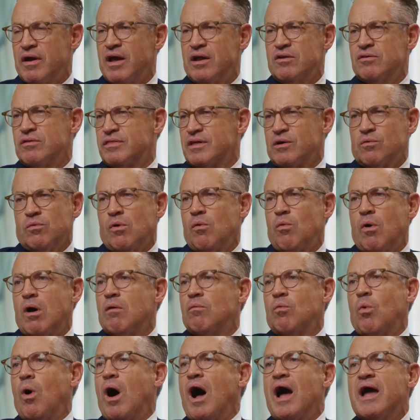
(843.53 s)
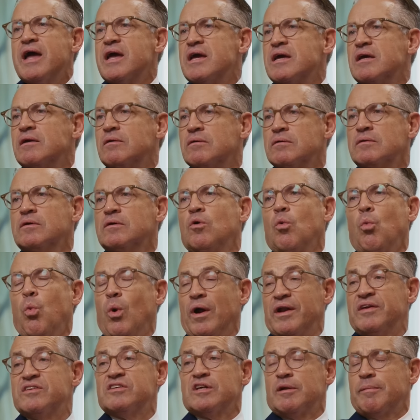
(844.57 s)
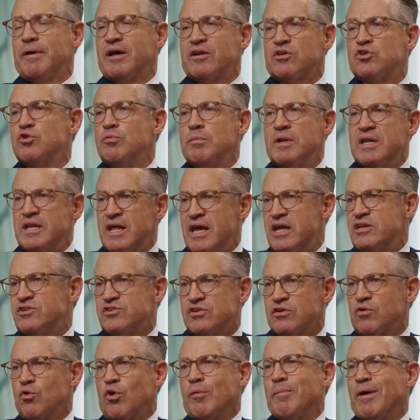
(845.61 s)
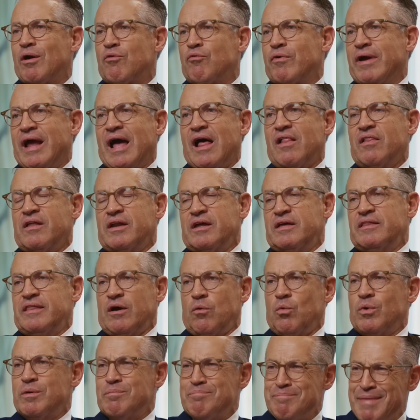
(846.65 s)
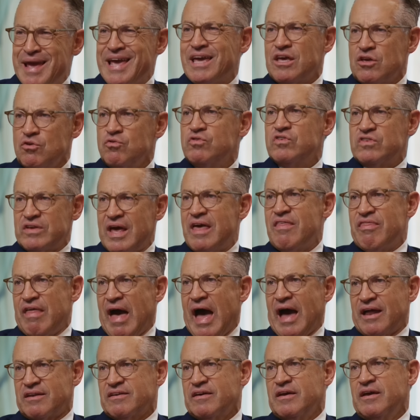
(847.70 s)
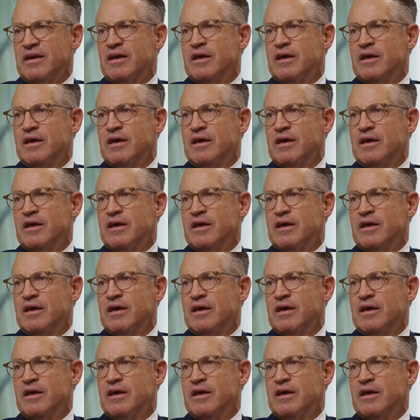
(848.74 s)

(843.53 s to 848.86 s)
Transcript: And you think, well, what, why, what is it about human nature or about reality that would make you say that?